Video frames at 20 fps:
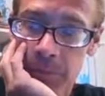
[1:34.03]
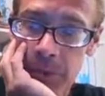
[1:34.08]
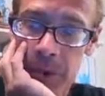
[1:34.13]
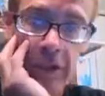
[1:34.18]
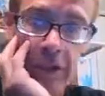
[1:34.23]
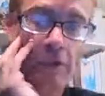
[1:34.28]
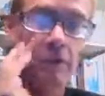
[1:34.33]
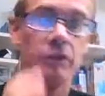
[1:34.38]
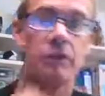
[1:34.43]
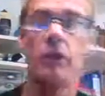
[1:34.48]

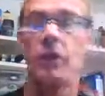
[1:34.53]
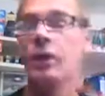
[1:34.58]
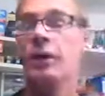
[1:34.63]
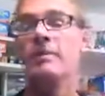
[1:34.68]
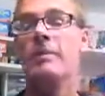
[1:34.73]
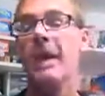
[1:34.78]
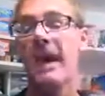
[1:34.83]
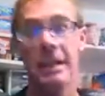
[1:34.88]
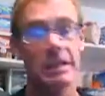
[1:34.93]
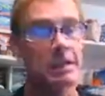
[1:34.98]
That's a
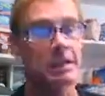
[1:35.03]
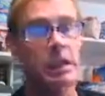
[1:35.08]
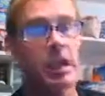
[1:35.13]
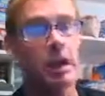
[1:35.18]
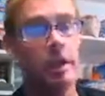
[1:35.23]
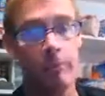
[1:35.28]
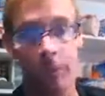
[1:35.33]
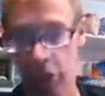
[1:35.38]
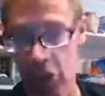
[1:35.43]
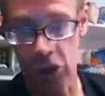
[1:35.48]
very messed
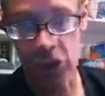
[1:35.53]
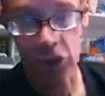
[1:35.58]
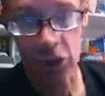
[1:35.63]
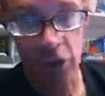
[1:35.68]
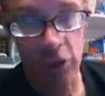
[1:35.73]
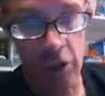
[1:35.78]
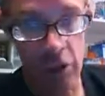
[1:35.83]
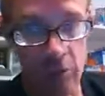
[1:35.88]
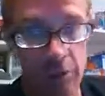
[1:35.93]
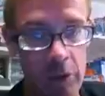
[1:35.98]
up,
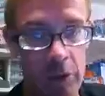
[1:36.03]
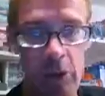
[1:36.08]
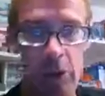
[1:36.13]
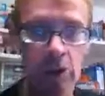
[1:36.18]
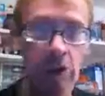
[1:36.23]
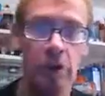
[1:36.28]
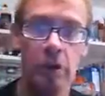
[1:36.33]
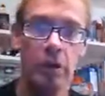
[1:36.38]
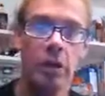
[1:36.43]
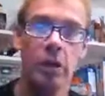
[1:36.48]
disturbed
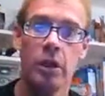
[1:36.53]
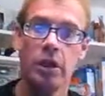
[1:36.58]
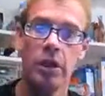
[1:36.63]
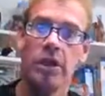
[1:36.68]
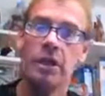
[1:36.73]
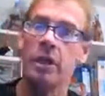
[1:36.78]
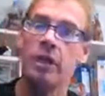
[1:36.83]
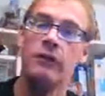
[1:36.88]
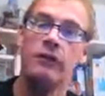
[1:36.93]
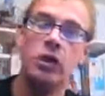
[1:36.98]

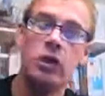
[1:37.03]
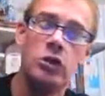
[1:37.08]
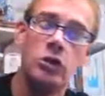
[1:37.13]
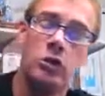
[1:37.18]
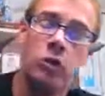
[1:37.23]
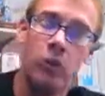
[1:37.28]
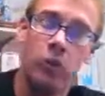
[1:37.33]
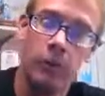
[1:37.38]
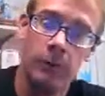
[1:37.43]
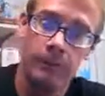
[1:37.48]

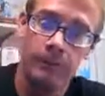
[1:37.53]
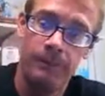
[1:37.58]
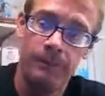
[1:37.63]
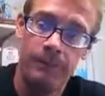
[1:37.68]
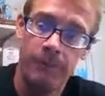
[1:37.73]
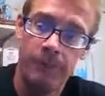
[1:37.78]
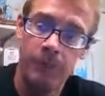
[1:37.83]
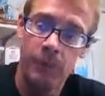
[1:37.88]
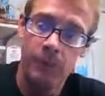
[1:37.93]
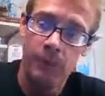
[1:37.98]
individual
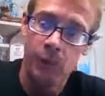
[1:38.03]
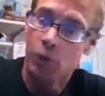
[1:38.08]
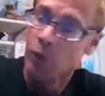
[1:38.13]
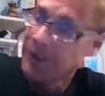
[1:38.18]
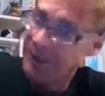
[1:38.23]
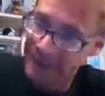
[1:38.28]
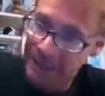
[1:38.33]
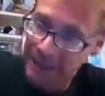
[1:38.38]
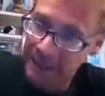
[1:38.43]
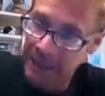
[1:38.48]

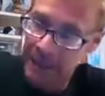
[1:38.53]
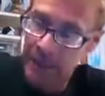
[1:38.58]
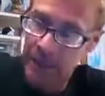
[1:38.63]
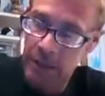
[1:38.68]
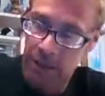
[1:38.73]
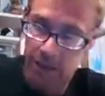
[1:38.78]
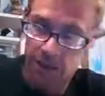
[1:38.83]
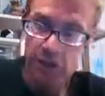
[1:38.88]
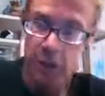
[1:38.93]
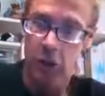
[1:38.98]
who,
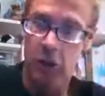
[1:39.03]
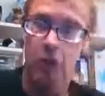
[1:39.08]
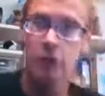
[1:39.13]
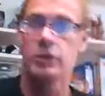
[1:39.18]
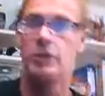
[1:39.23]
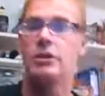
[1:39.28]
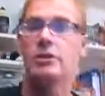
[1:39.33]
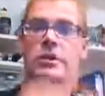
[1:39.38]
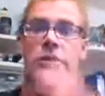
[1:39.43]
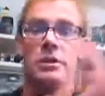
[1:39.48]
again, is a
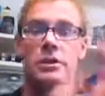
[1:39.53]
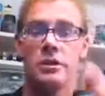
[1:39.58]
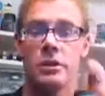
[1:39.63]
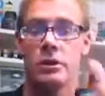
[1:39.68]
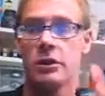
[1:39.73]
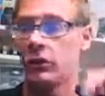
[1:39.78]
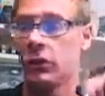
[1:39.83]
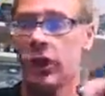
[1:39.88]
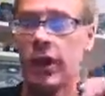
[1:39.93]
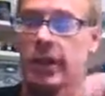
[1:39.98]

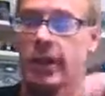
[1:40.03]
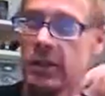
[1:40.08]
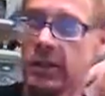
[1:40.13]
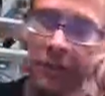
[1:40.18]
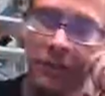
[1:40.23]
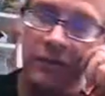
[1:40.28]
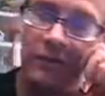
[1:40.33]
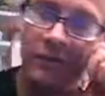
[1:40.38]
narcissist who likes